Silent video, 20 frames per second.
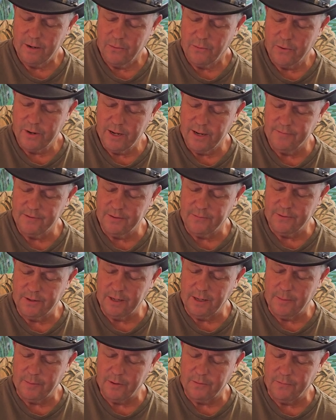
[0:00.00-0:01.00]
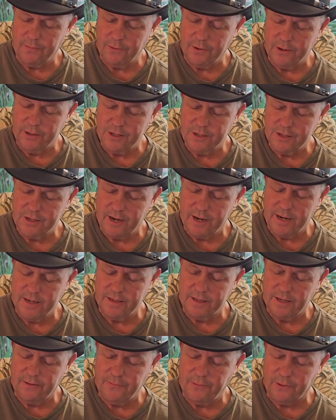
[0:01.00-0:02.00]
We have developed the first
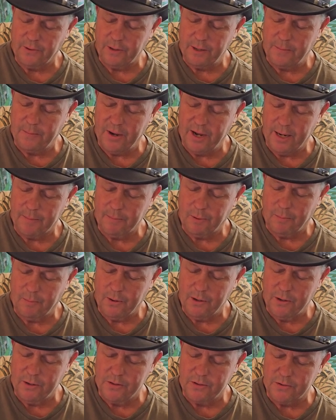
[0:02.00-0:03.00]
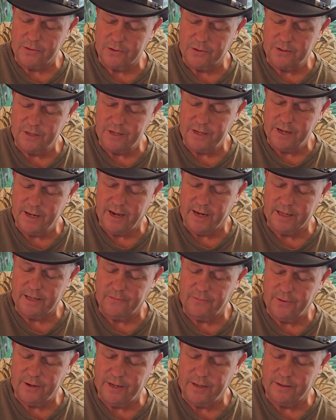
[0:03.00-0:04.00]
scientifically backed proposal to
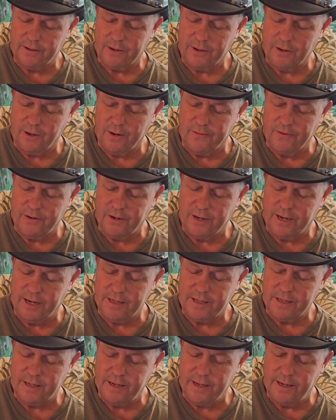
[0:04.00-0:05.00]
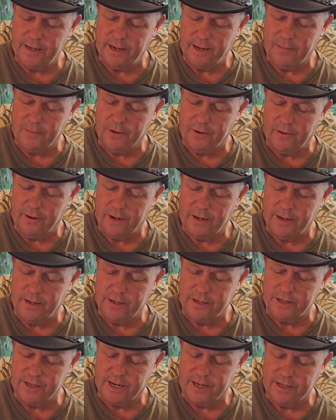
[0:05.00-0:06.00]
deactivate the COVID nineteen mRNA
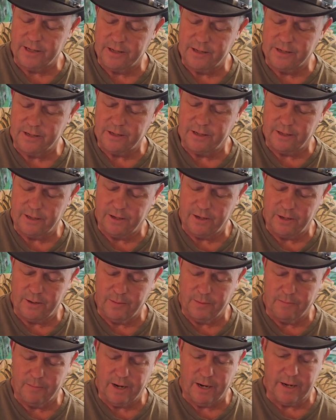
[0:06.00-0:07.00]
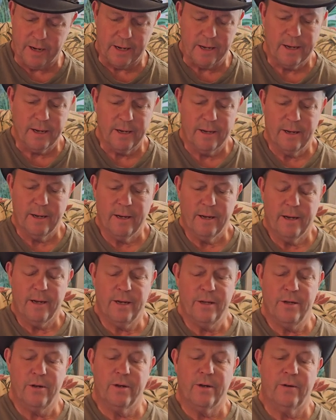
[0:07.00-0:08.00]
injections in the human body.
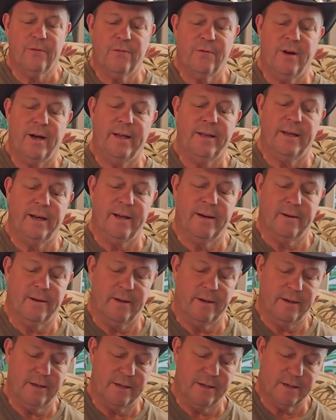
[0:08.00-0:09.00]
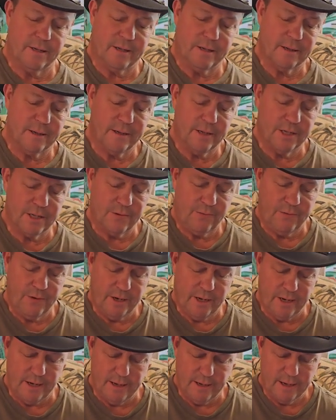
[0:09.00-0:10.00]
And you can find that on his, his
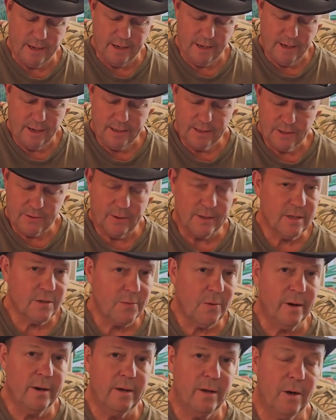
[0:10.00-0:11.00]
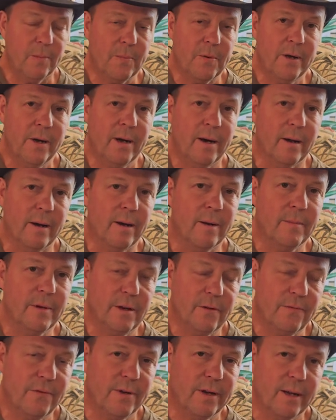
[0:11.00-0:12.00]
feed. So I just want to help you out. I
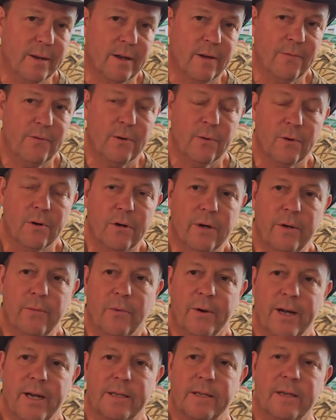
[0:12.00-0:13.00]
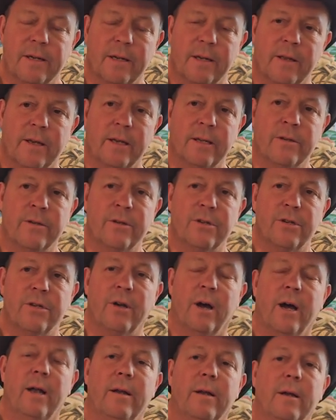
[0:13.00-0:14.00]
mean, if you, if you were hoodwinked into the getting
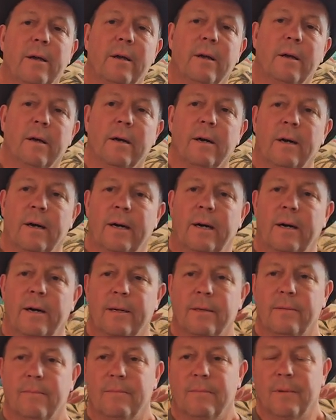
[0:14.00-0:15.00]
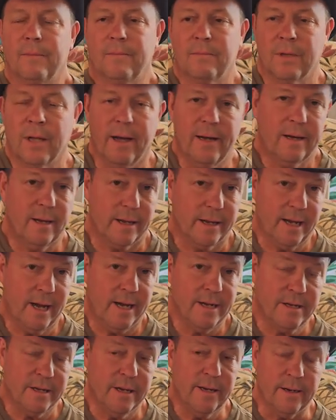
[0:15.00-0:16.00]
shot, uh, luckily
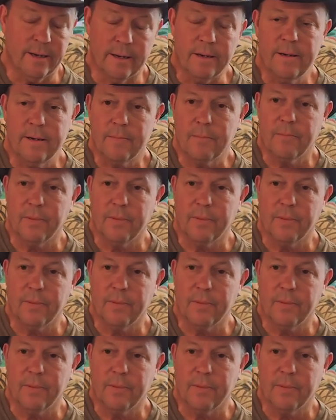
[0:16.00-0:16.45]
I didn't.